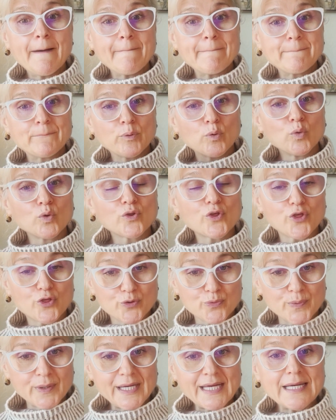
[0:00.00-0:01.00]
pull
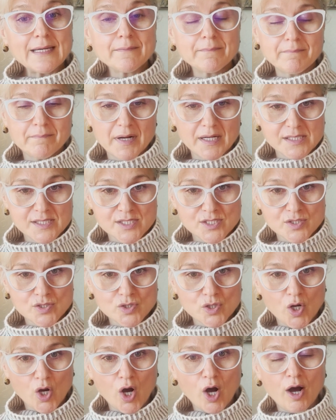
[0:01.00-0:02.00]
3 months
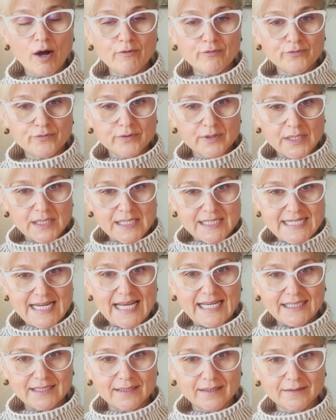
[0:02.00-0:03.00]
of
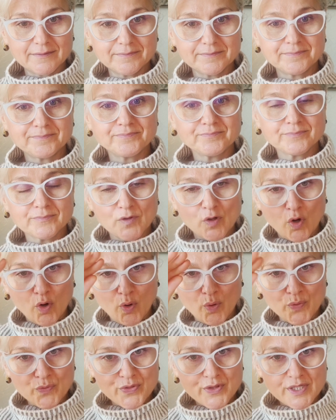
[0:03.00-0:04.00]
data.
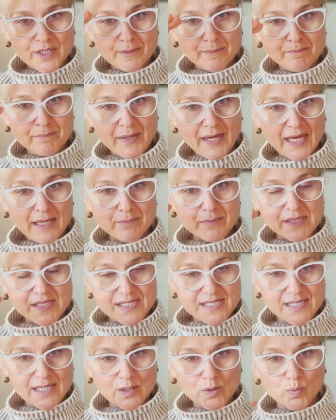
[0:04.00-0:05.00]
All the payments
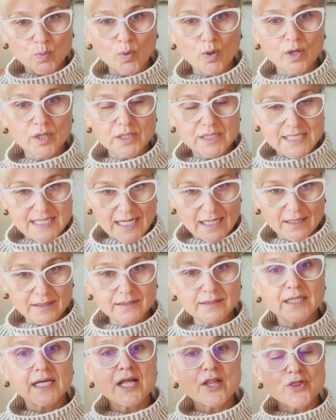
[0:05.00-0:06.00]
that were
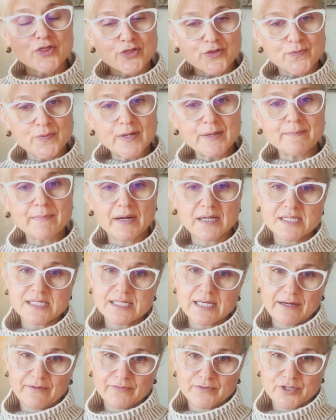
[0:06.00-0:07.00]
done 3 months
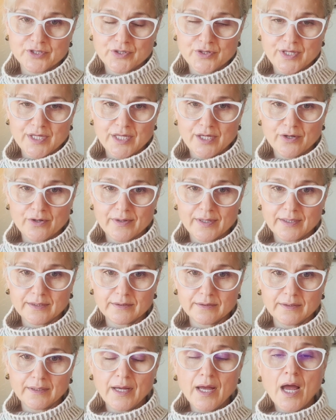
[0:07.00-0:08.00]
after the year
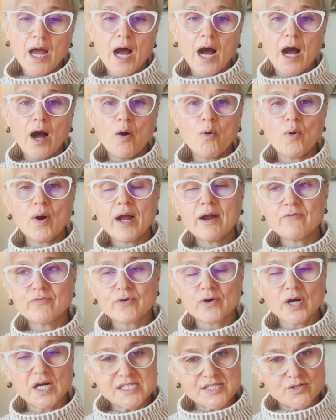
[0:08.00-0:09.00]
end.
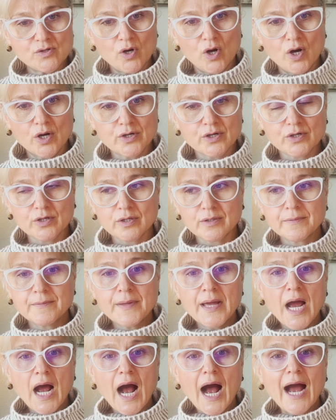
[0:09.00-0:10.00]
However, as an auditor,
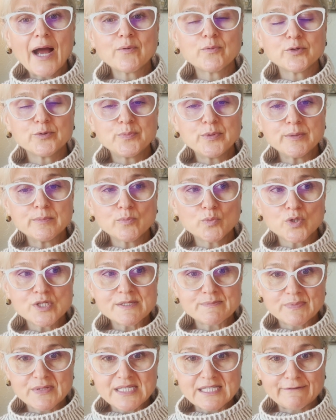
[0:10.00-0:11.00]
I would be more
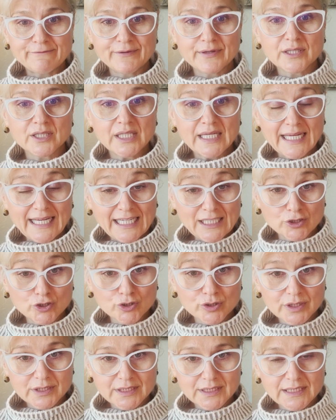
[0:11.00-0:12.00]
specifically
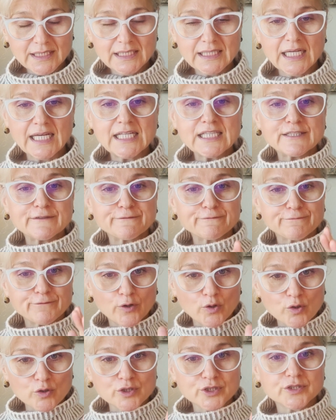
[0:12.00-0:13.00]
interested in the
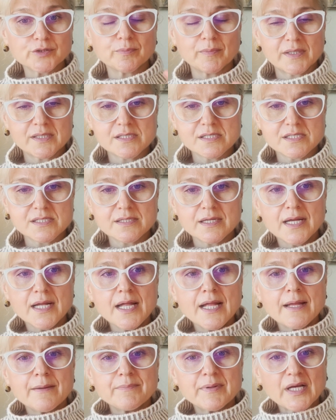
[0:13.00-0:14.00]
first months,
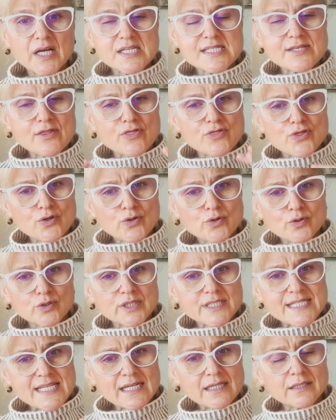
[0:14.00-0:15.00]
because
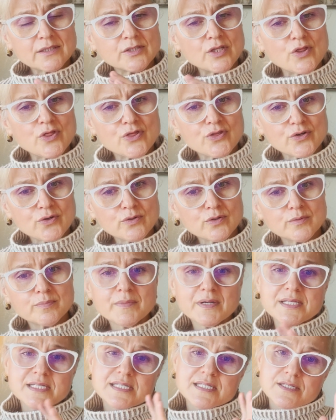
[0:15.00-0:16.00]
second and third
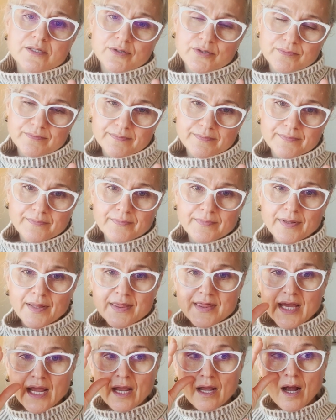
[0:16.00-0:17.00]
months,
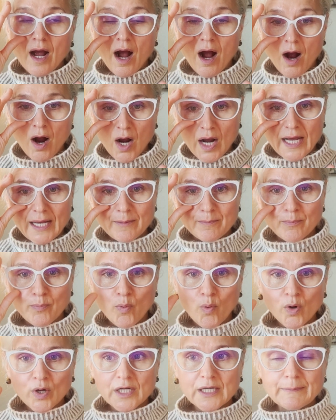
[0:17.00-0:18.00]
they are
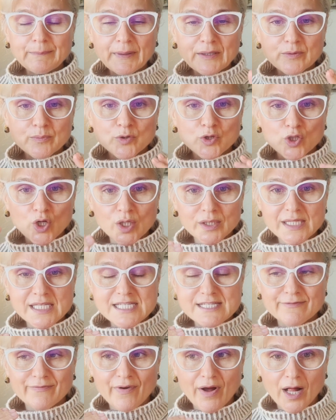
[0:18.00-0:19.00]
important but not
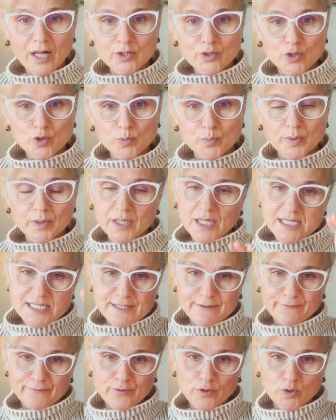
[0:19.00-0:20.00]
as valuable as the
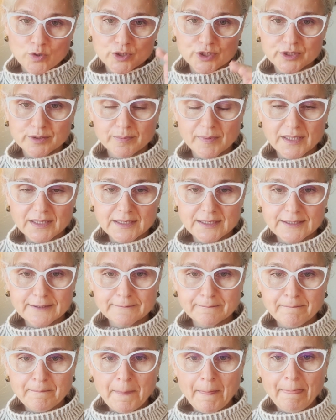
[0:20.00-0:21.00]
first months.
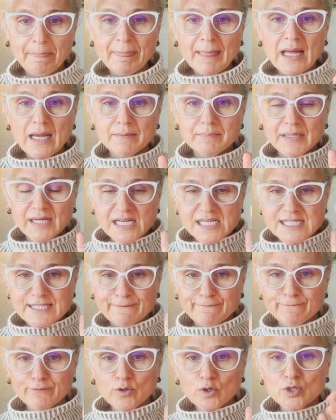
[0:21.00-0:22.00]
Because
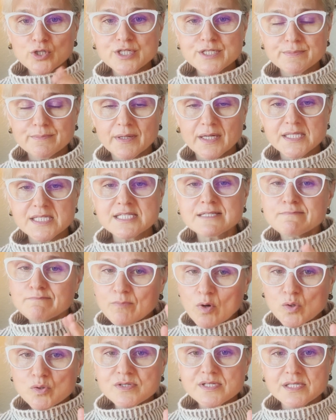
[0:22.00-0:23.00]
the first months,
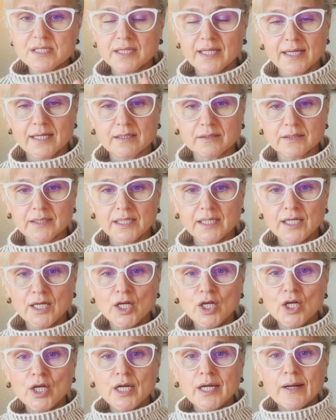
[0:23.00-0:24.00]
most likely,
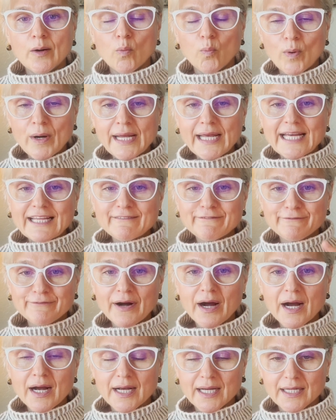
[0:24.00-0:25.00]
we can
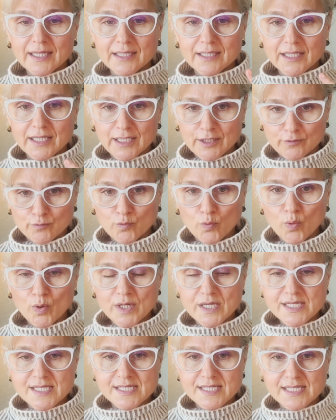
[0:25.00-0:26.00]
find
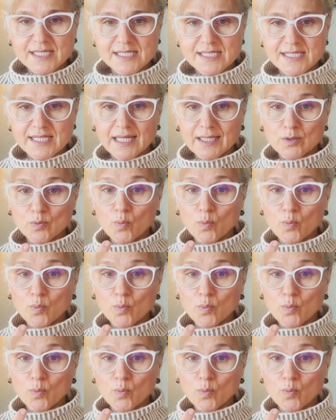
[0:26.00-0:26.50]
invoices that